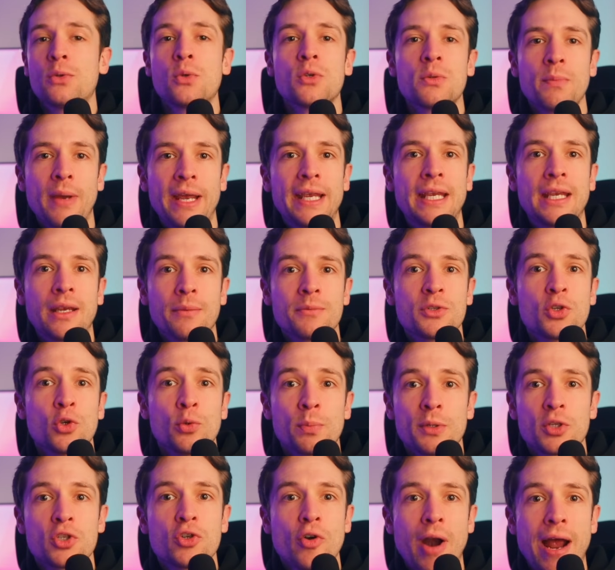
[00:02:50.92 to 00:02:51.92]
this was making him
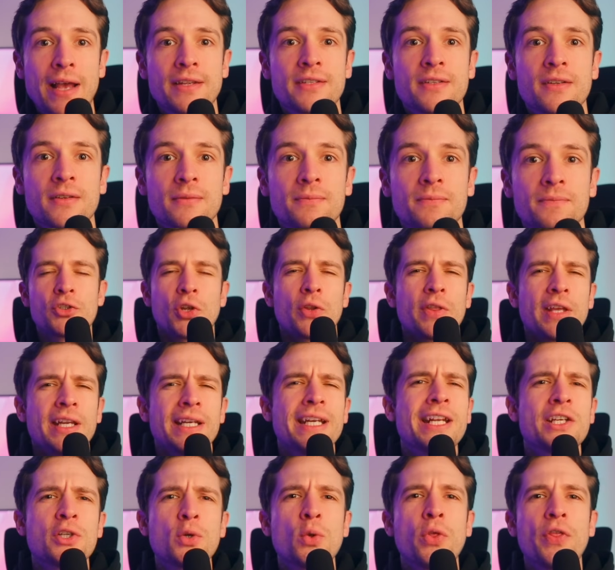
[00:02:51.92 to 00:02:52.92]
super stressed. So the
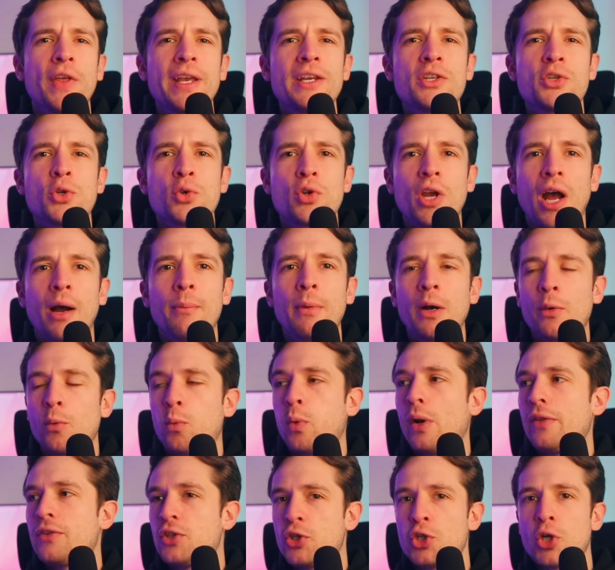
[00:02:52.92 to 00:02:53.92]
initial things you come
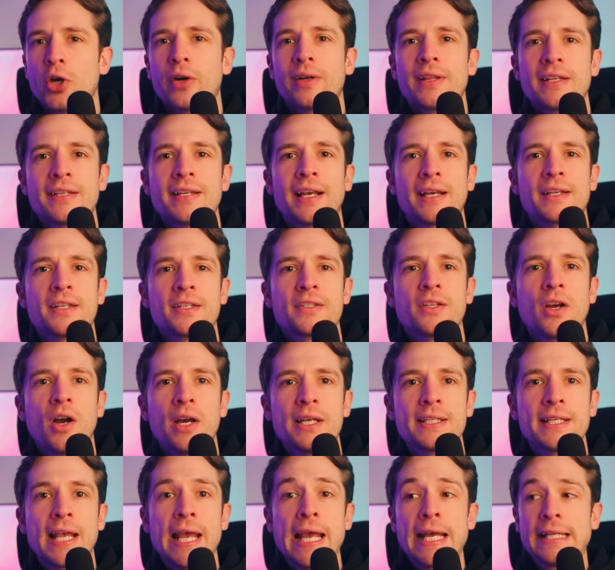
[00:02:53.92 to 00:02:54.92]
up with during this
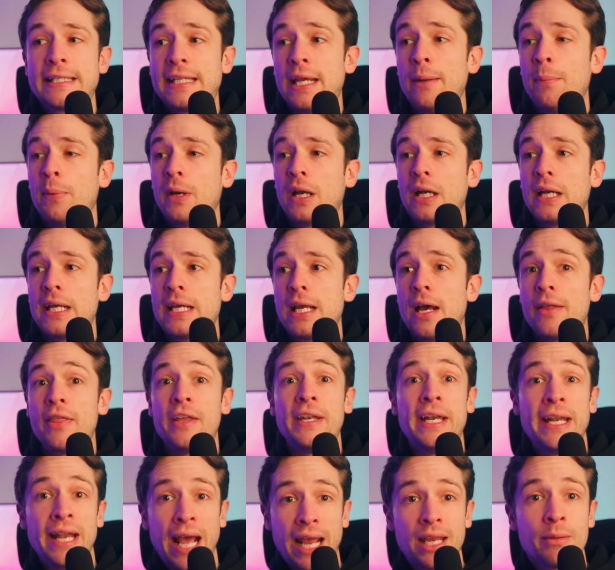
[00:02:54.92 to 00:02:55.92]
exercise typically are
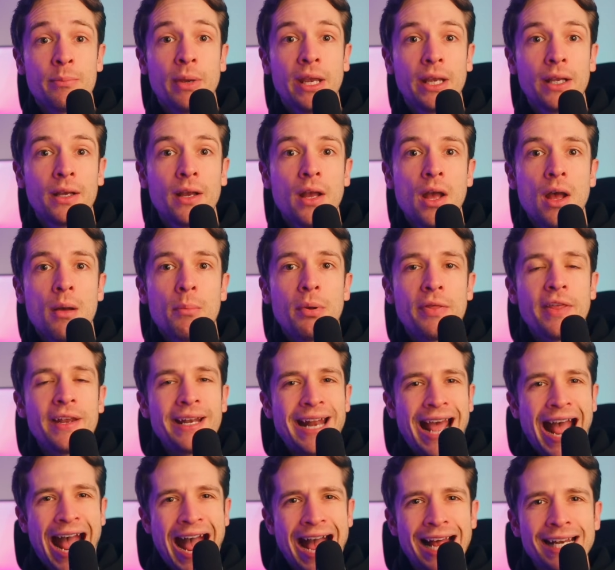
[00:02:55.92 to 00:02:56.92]
the naming, but
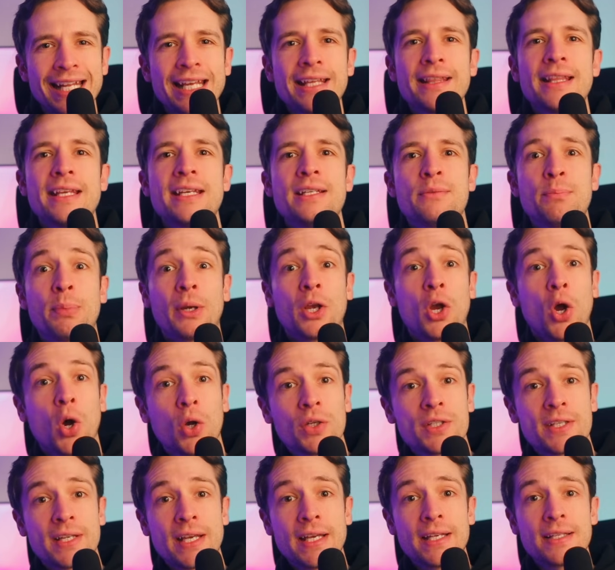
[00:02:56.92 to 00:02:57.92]
then adding these
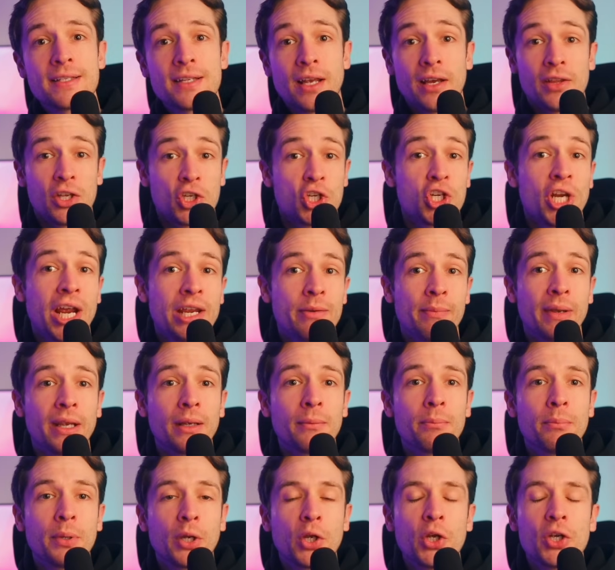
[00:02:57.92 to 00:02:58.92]
becauses are the
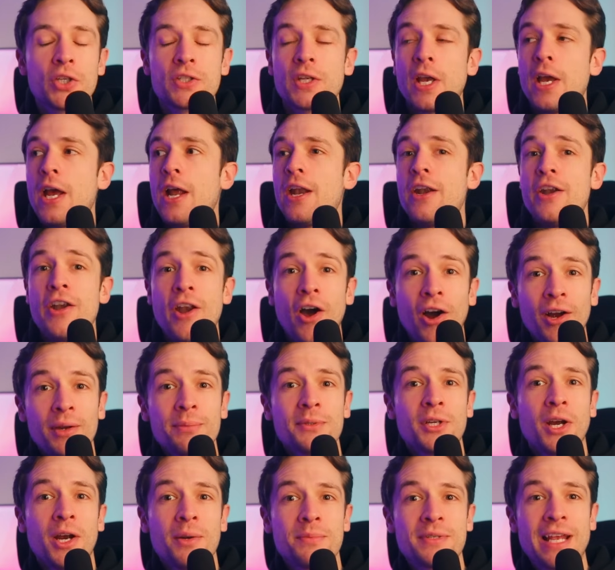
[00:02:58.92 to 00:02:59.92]
shaming. Because
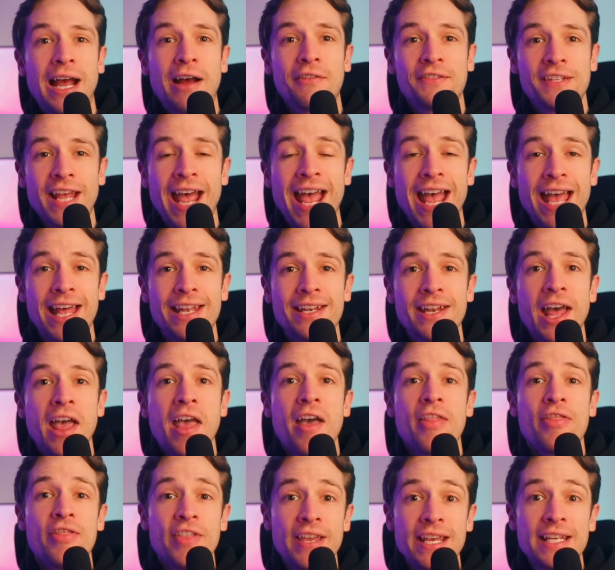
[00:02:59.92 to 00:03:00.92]
nine times out of 10,
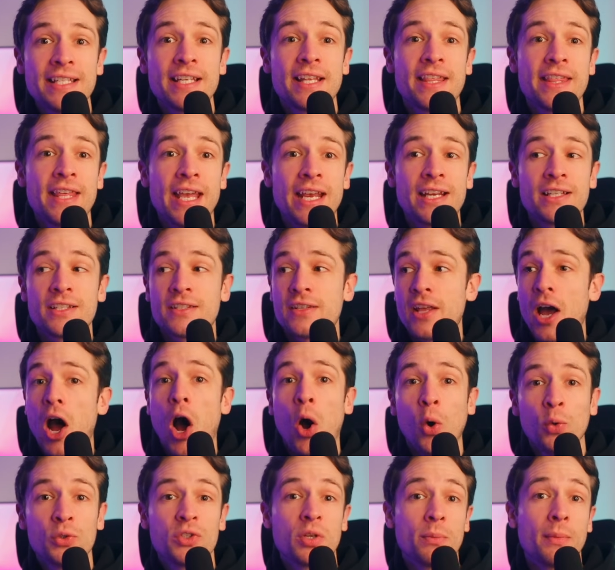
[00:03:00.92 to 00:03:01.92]
these are things that
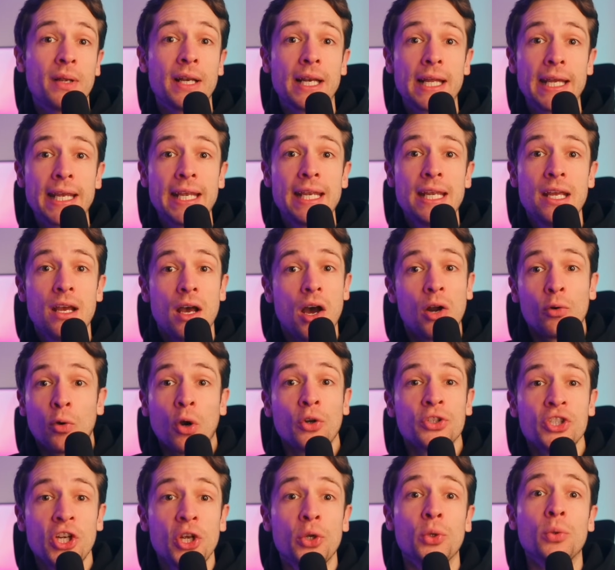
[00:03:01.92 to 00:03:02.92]
ultimately are
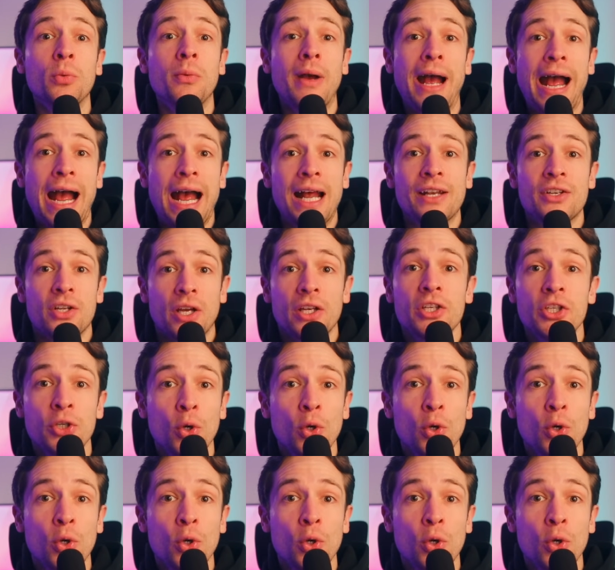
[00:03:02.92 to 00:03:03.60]
on you and are